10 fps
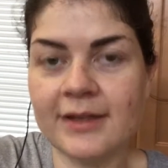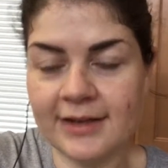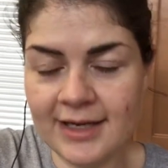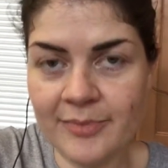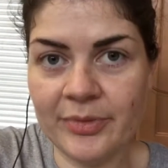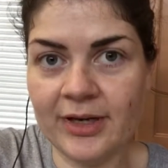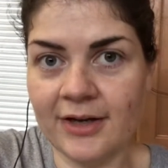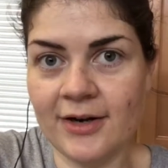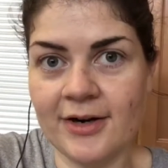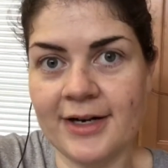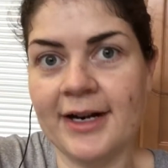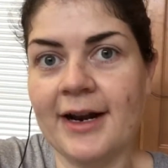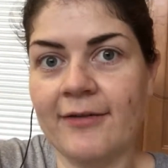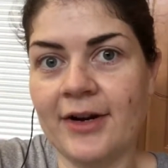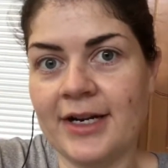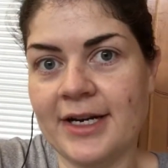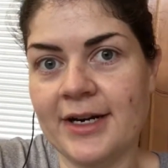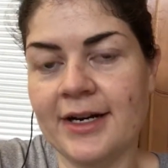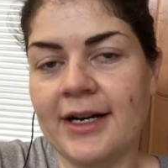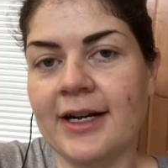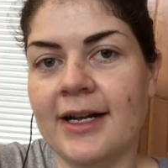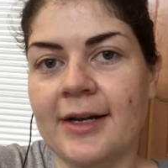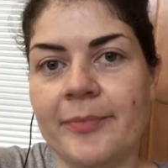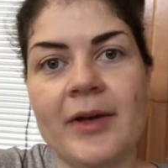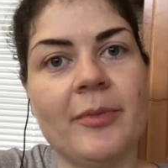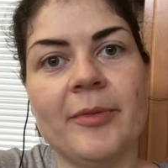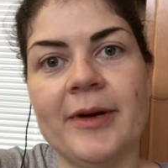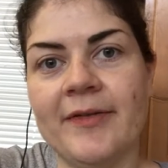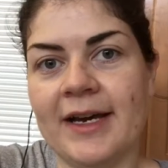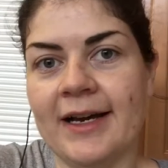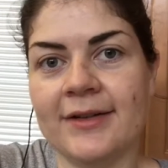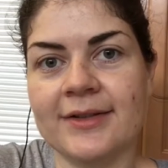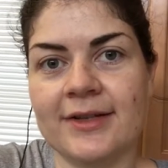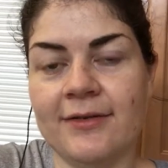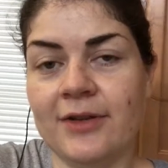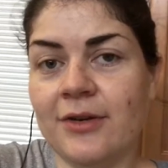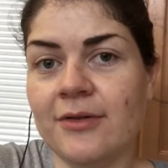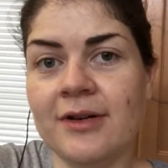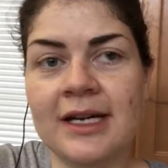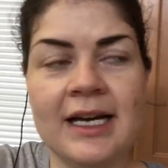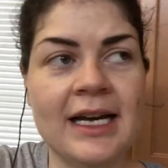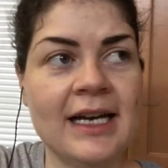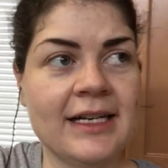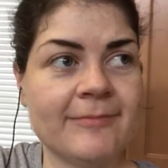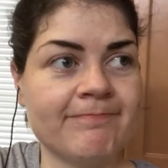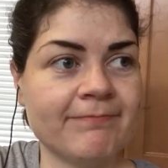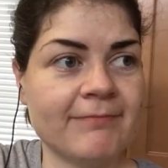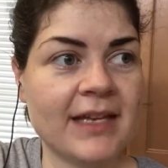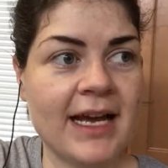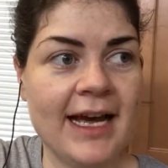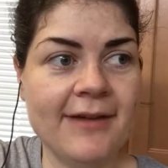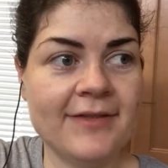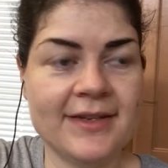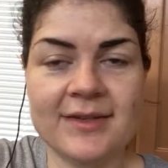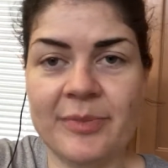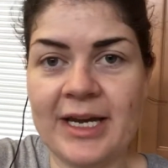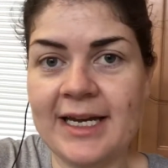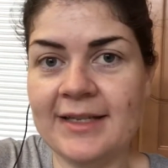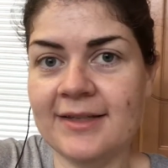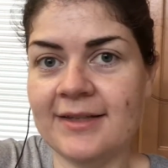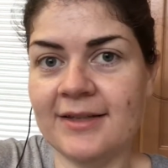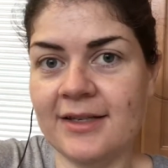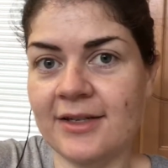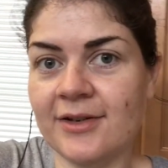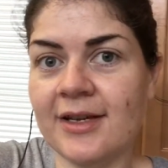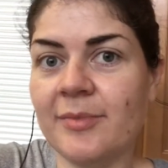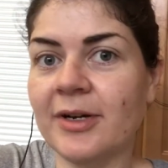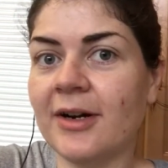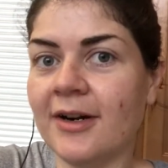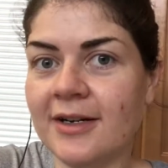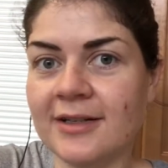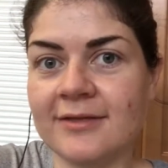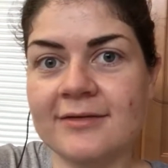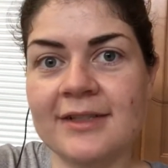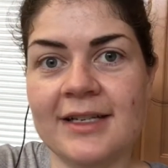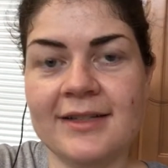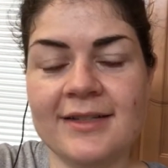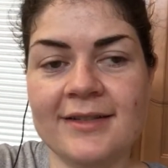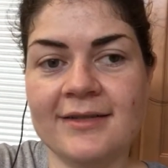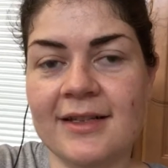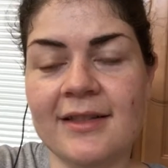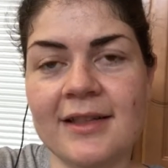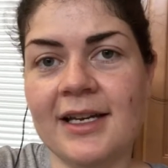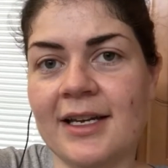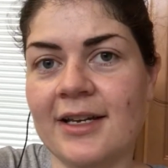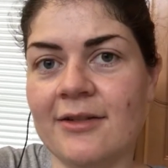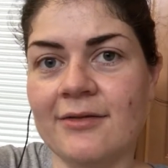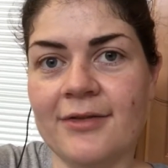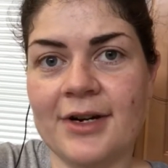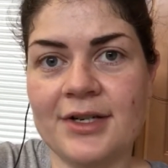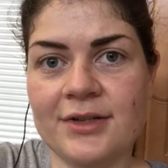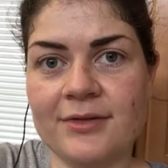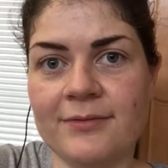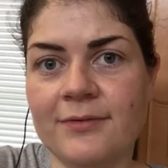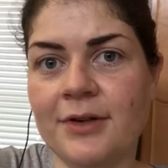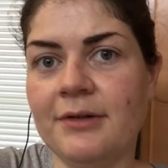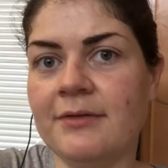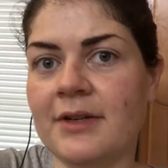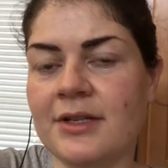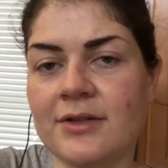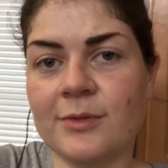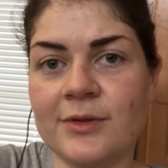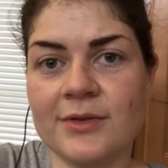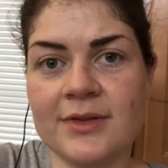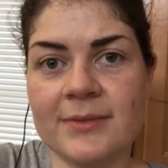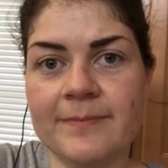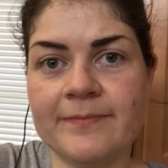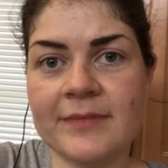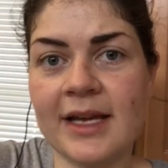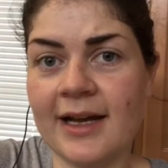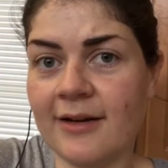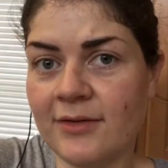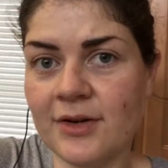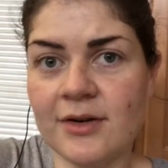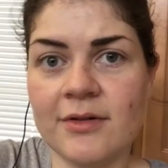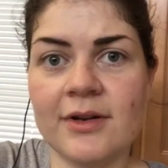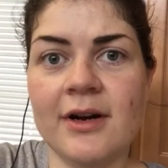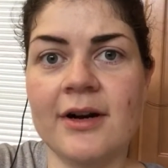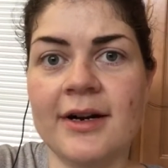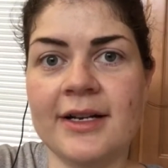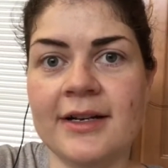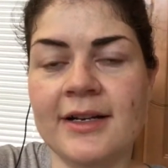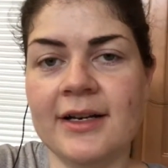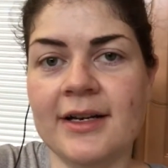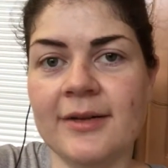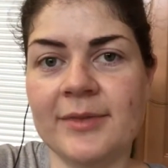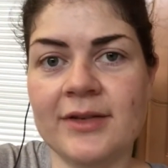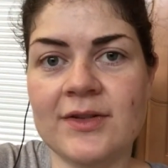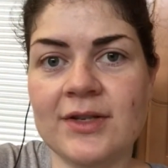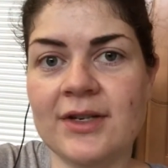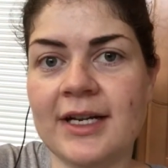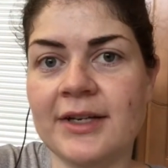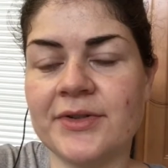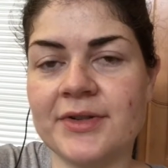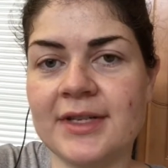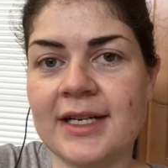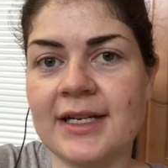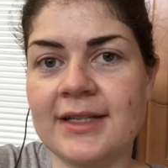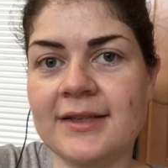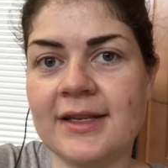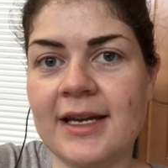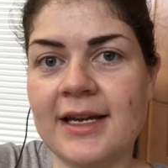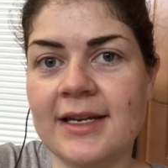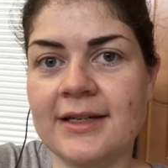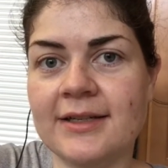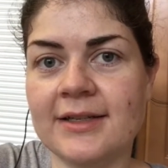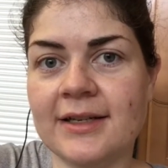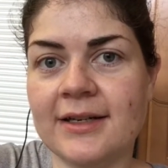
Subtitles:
keep a garden every year up above the house. If you have the space, you know, keep a garden. It's nothing like getting fresh fruit and vegetables out of your own garden. Gives you good exercise and